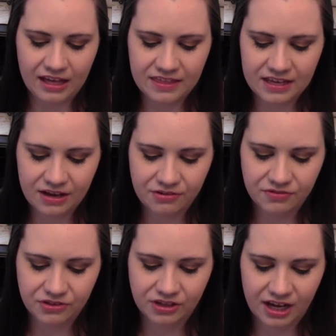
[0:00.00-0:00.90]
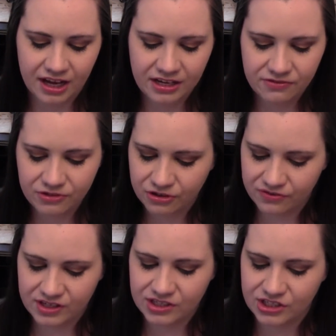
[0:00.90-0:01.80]
I think I would feel kind of
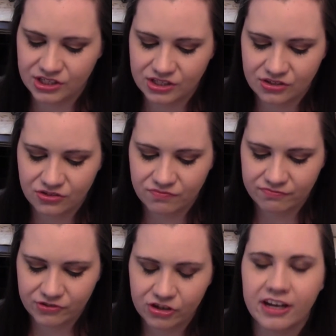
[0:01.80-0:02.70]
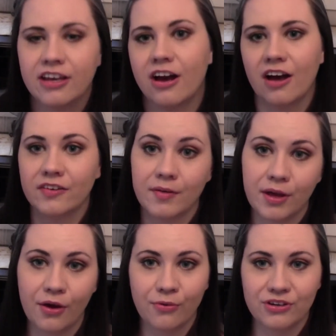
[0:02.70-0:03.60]
nervous just trekking off on
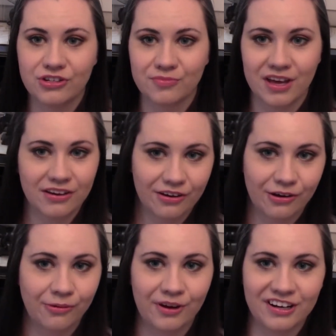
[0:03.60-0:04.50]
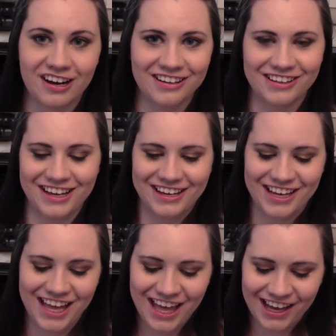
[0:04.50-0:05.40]
my own in Jamaica or whatnot.
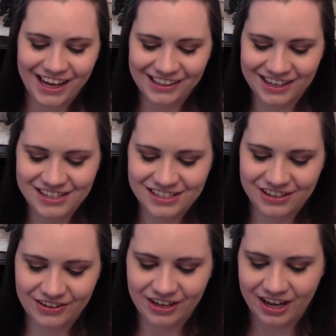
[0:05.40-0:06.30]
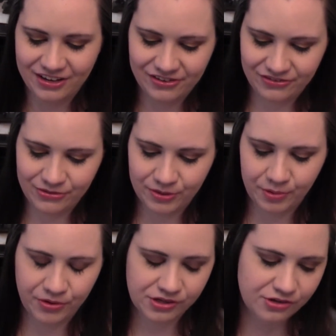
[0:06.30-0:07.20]
Like, I like to kind of do the
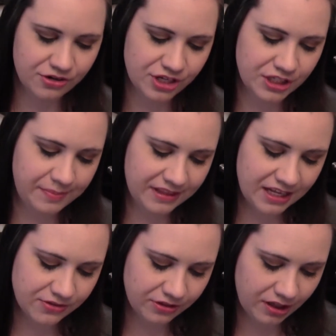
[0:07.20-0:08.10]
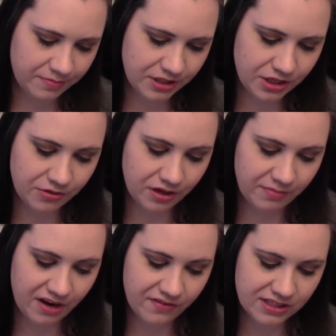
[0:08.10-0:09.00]
boat excursions, but that's really up to you. And I
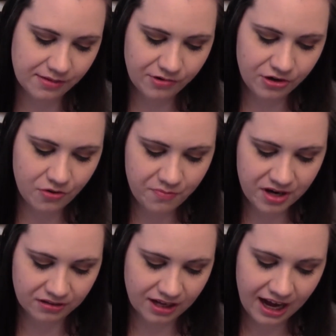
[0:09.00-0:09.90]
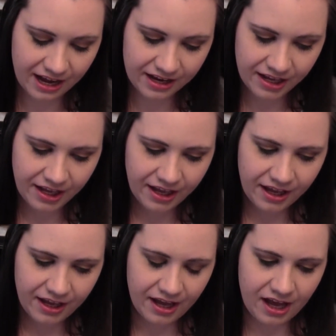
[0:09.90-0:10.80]
mean, if it's somewhere you've been a lot,
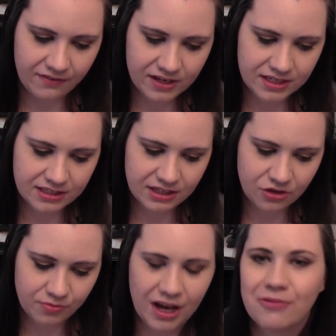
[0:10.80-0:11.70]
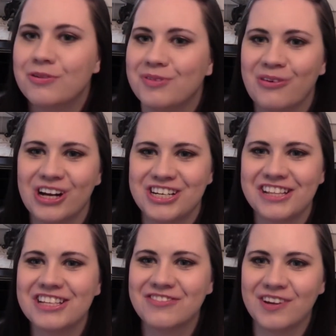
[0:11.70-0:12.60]
obviously you probably wouldn't be
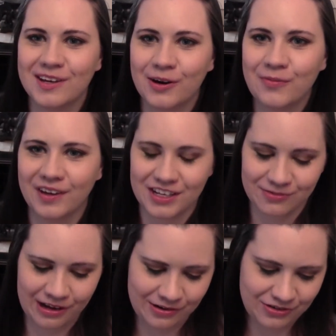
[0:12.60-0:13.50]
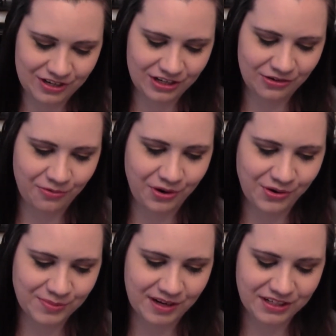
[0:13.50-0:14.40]
watching this video because why would you need to know what to
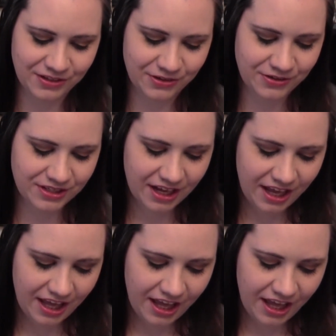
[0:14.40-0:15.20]
expect on a cruise?